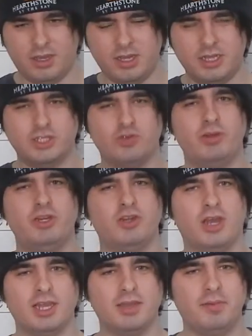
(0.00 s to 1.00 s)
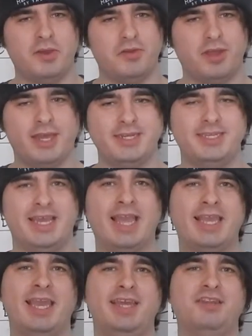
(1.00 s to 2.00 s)
So when you talk about a
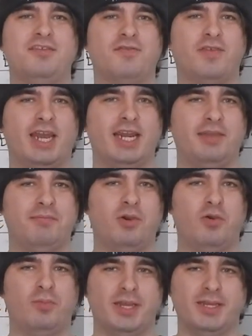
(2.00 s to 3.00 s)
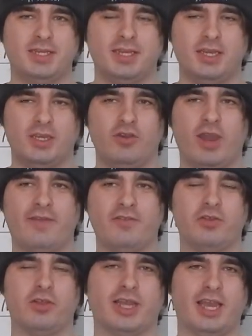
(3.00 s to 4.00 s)
decade-defining moment, you have to
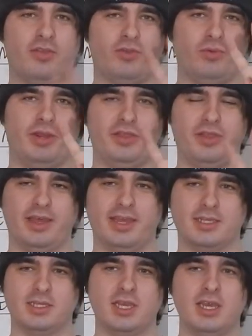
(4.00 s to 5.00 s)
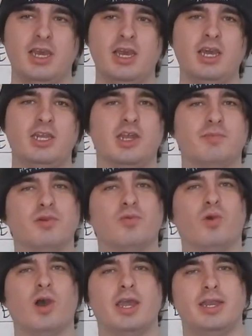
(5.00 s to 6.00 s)
look at 3 things. Number
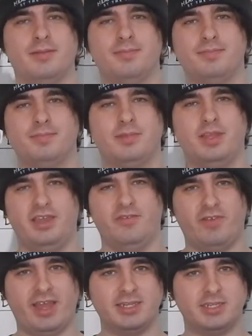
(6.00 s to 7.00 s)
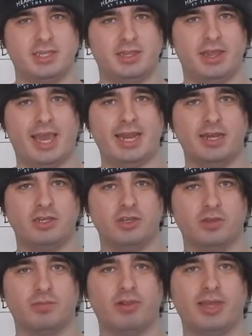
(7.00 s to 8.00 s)
1, the events that
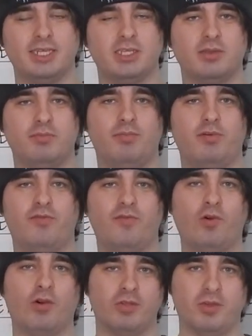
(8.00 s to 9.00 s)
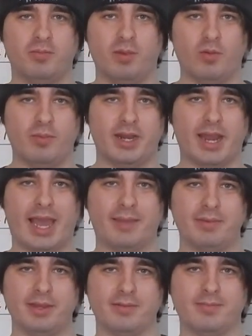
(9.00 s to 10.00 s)
took place before the moment
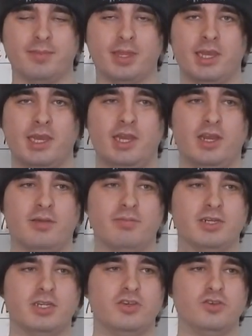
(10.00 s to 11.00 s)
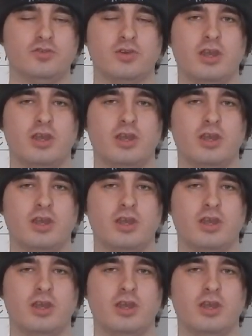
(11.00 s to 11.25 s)
happened. Number 2,